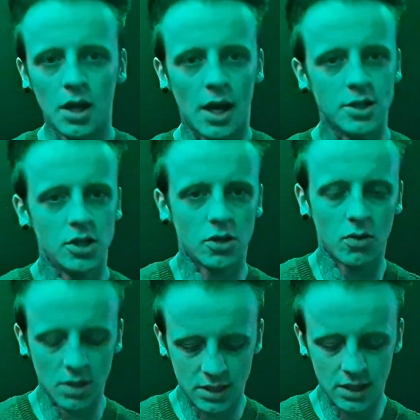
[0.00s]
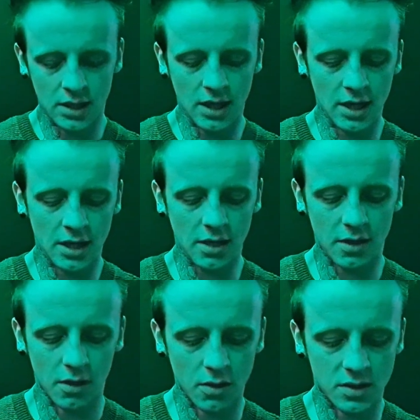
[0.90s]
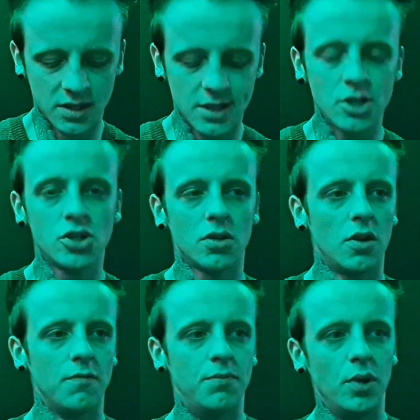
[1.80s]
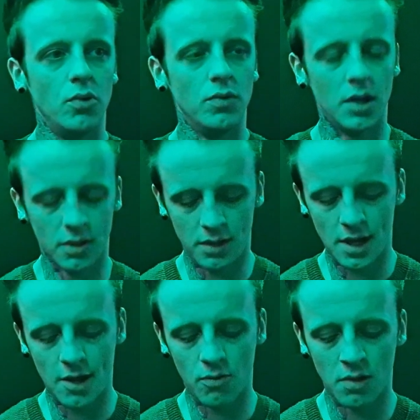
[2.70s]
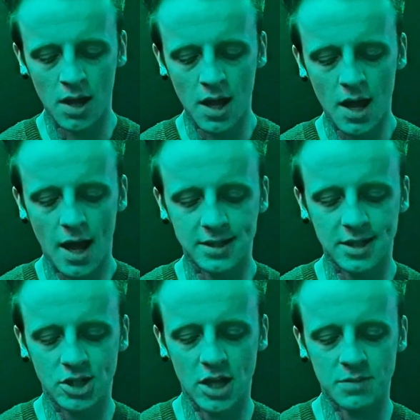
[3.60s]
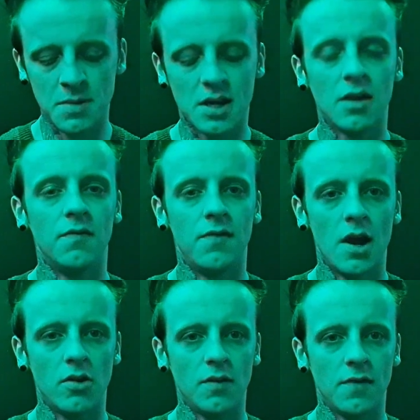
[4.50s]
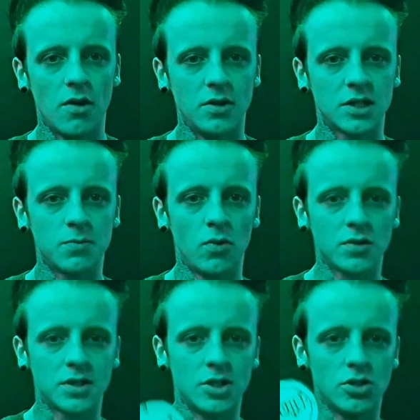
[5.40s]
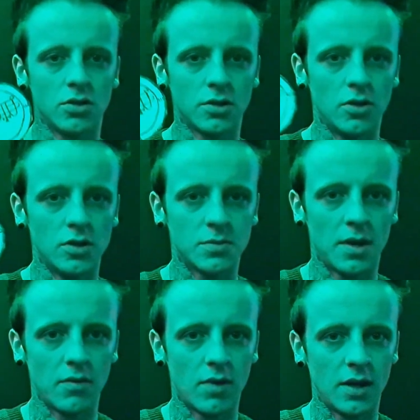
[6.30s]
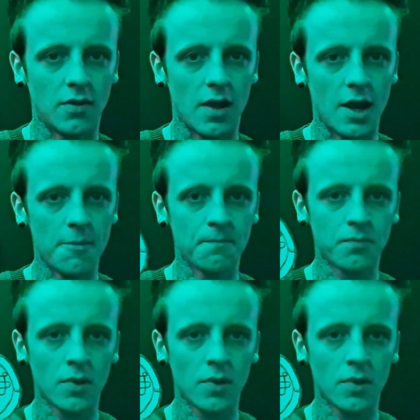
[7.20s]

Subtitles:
and you're going to need the sigil of Bune. Now, I suggest making a very, very small sigil. Here's mine right there.